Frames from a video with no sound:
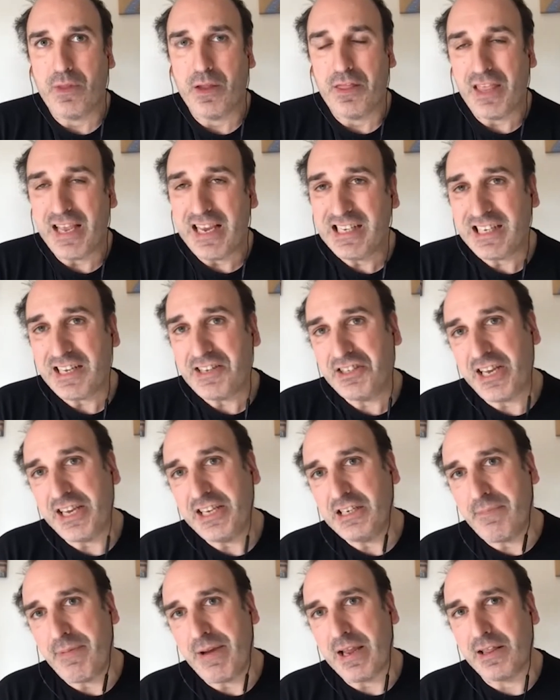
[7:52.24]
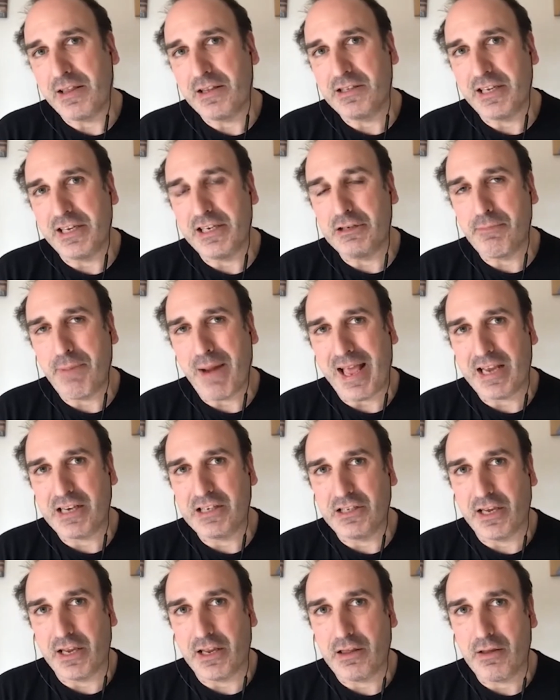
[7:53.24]
Things have changed a bit since
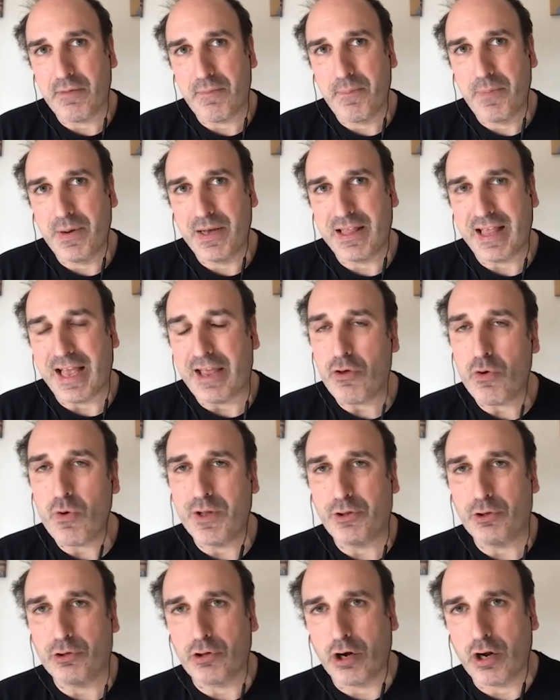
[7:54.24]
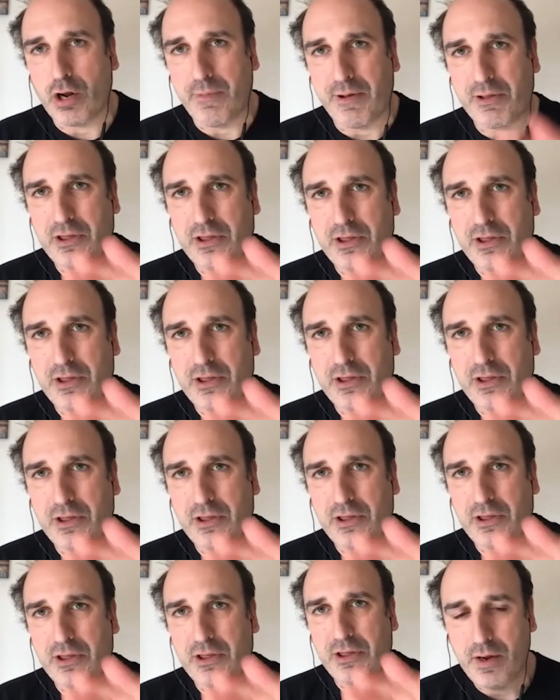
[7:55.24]
Brexit, but I don't want to talk about the B
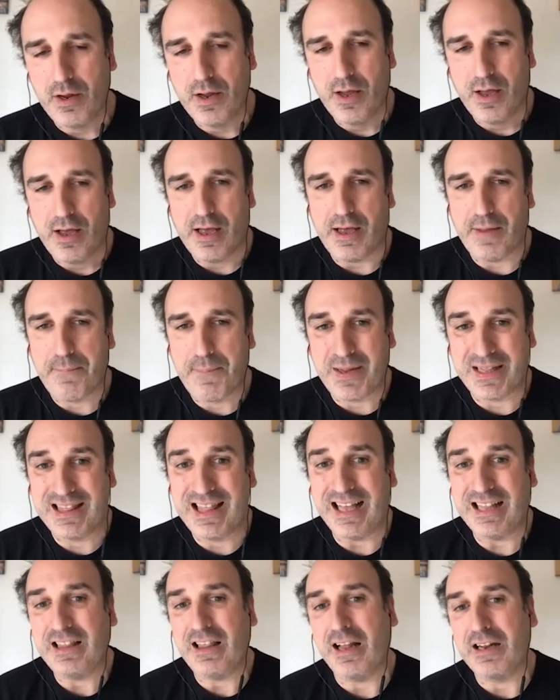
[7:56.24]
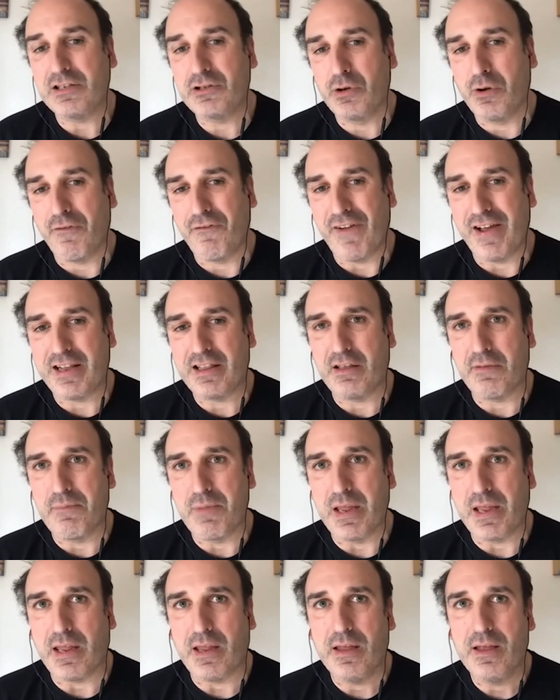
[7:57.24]
war, but that also affected
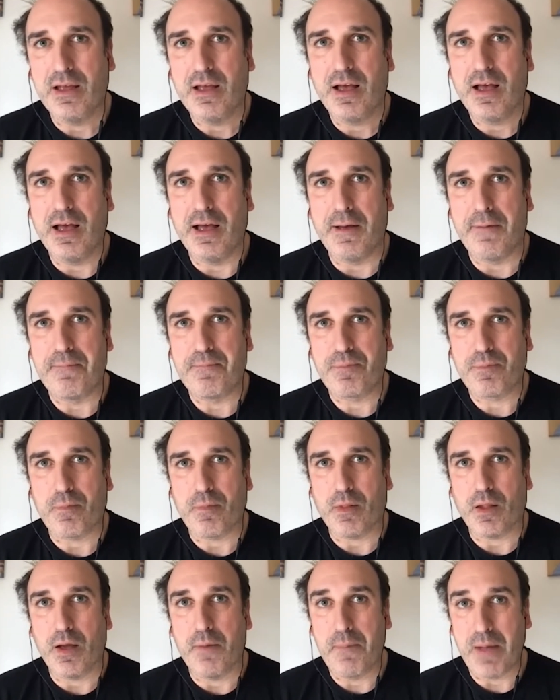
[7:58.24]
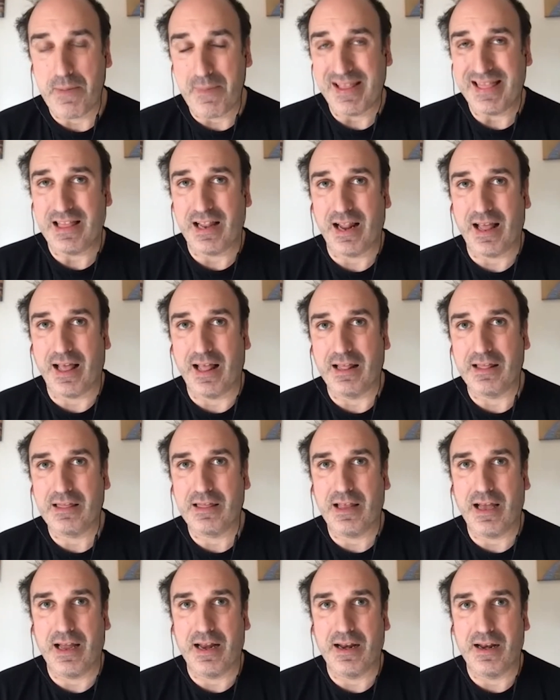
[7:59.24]
me, my mental health.
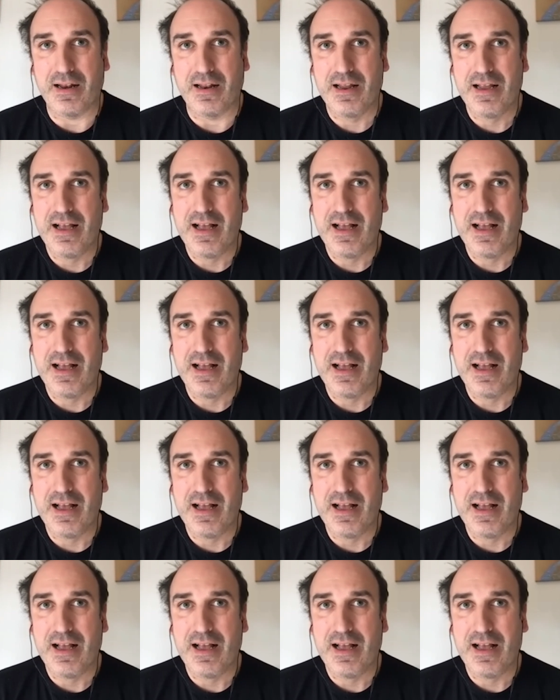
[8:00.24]
And